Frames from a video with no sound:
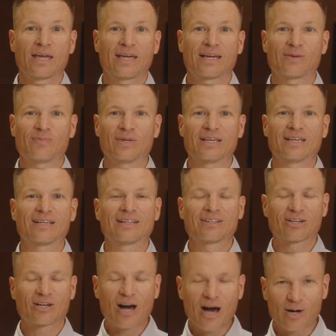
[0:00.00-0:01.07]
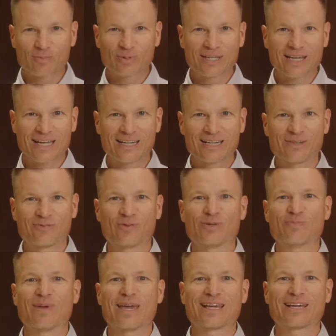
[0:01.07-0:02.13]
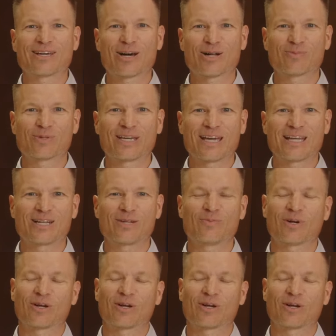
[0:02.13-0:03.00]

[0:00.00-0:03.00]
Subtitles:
It can be complicated if we make it complicated,